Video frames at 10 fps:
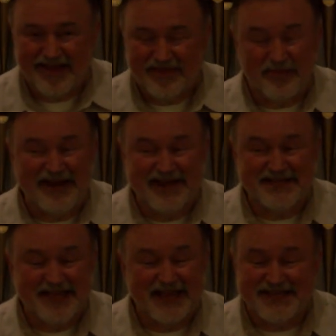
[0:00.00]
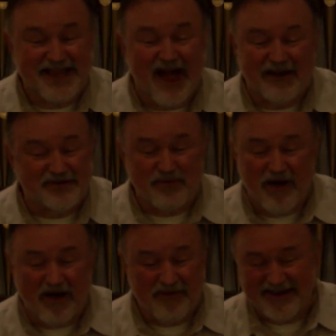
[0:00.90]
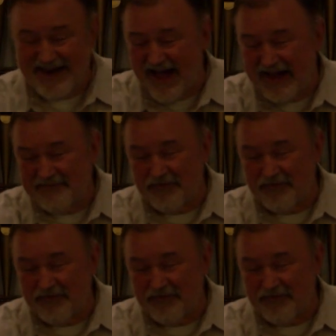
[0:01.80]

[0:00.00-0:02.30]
3, 6, 9, or 12. We had 9